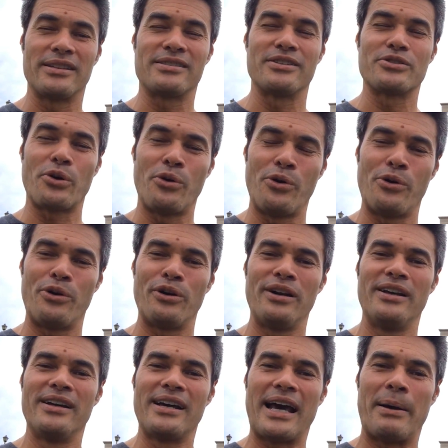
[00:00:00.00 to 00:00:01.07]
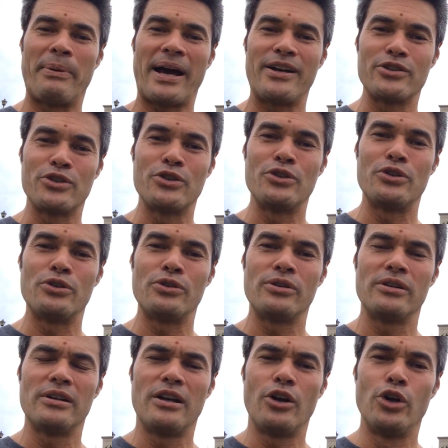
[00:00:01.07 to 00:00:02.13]
this is all about
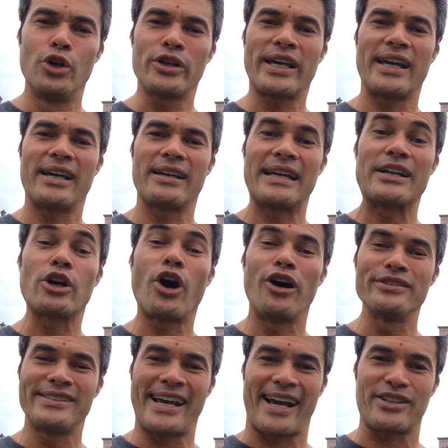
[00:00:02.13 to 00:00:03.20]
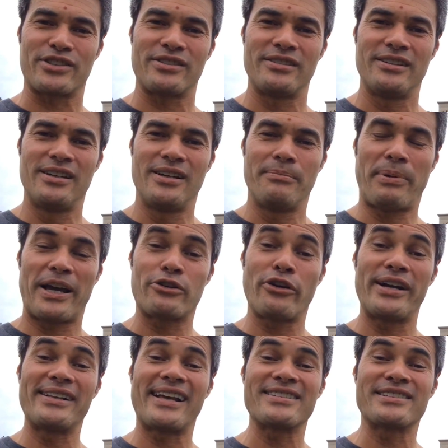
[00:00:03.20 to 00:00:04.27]
you looking in context by
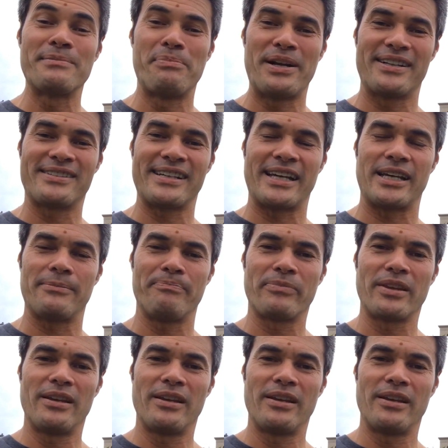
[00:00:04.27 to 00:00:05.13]
creating that stability,